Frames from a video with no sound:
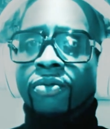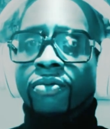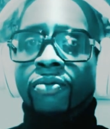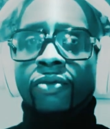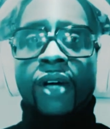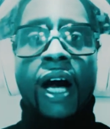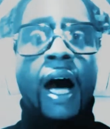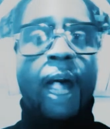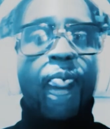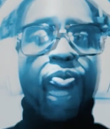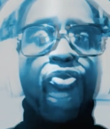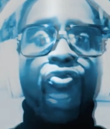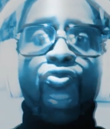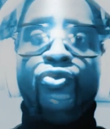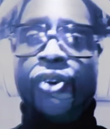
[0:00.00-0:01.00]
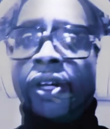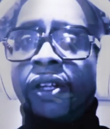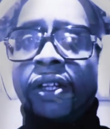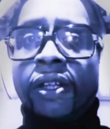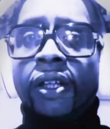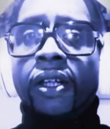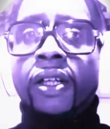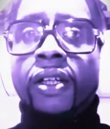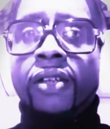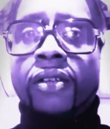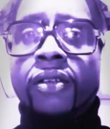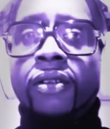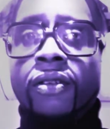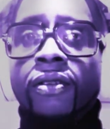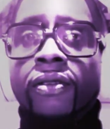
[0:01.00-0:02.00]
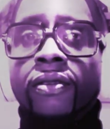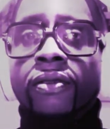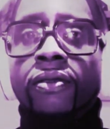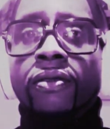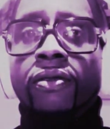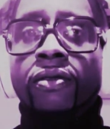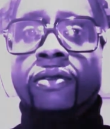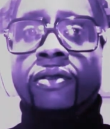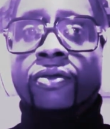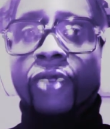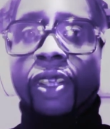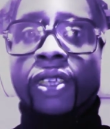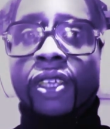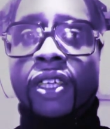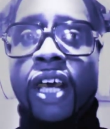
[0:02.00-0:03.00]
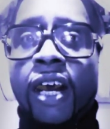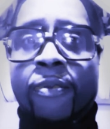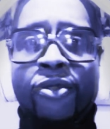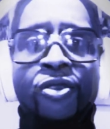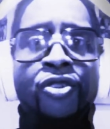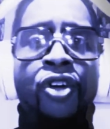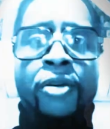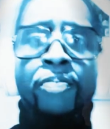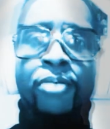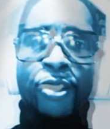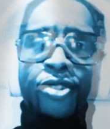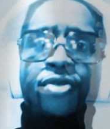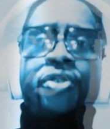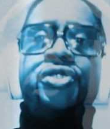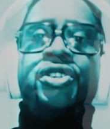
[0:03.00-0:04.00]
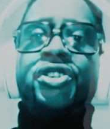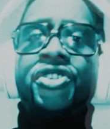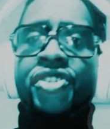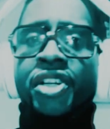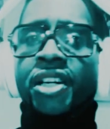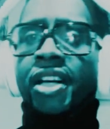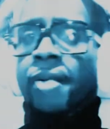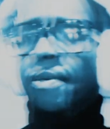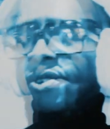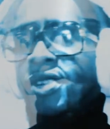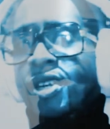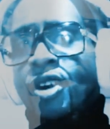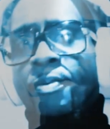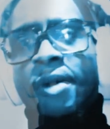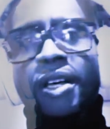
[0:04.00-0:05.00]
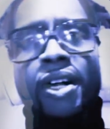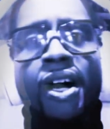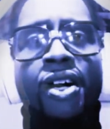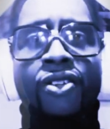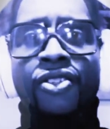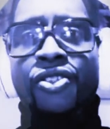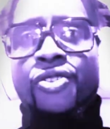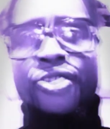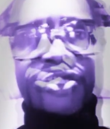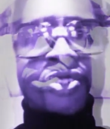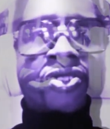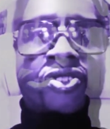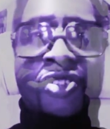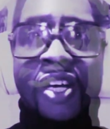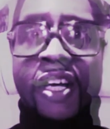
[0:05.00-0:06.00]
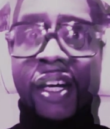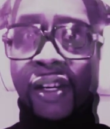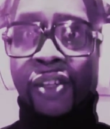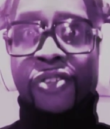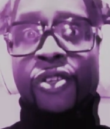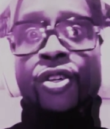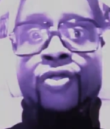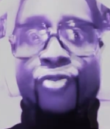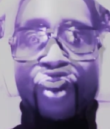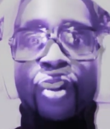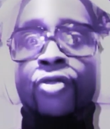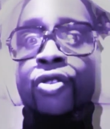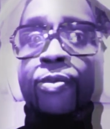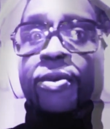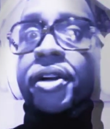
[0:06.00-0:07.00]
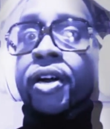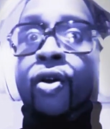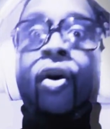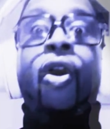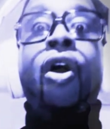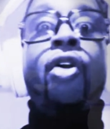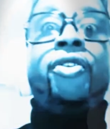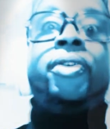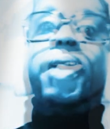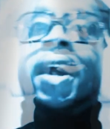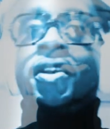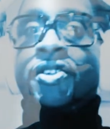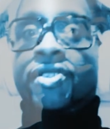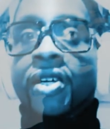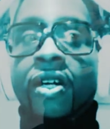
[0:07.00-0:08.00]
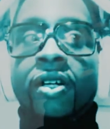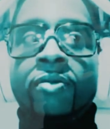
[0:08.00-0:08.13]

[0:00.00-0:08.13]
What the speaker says: Album's really good. Really good. After you like burst onto the scene, everyone's like, oh my God, these girls can sing, and it's a girl group and they all know how to sing.